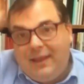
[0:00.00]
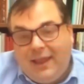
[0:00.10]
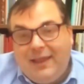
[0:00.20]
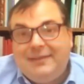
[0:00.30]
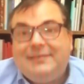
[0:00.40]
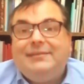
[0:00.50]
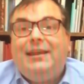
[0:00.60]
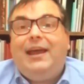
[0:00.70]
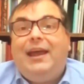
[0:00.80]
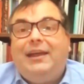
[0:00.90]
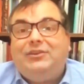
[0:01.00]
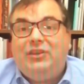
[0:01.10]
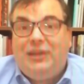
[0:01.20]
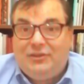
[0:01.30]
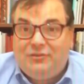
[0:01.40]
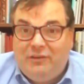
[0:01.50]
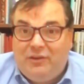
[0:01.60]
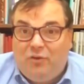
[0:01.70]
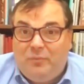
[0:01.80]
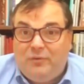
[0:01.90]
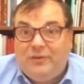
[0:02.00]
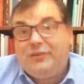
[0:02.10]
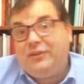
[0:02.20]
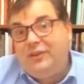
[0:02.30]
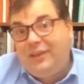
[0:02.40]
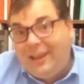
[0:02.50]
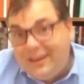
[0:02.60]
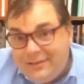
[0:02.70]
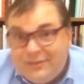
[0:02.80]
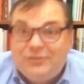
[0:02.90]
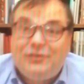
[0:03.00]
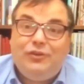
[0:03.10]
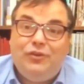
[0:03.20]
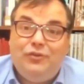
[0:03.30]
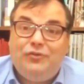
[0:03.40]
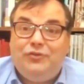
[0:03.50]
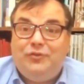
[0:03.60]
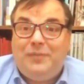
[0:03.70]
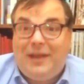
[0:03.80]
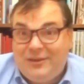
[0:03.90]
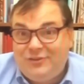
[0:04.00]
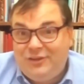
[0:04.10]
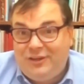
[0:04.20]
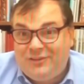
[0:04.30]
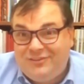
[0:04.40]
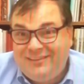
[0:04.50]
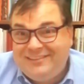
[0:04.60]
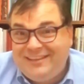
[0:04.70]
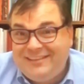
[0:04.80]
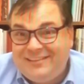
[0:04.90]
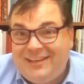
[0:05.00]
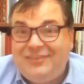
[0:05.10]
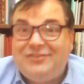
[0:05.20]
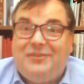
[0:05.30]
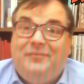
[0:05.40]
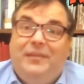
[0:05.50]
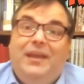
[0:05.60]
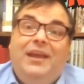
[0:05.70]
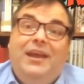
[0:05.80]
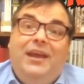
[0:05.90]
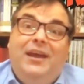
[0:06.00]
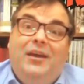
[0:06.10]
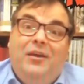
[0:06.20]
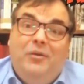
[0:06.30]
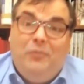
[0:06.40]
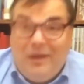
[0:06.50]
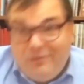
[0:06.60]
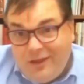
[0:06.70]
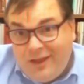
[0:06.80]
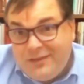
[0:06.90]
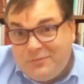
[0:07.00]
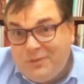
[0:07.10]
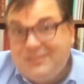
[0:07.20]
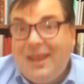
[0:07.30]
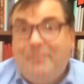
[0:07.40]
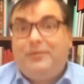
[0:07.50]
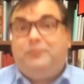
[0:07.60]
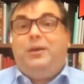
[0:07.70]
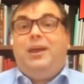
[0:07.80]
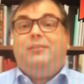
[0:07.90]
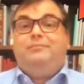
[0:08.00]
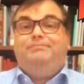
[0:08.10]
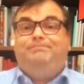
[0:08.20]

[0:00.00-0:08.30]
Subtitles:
guys, Archieluxury Corporate, the latest YouTube Archieluxury sensation. Well guys, what's happened? Well,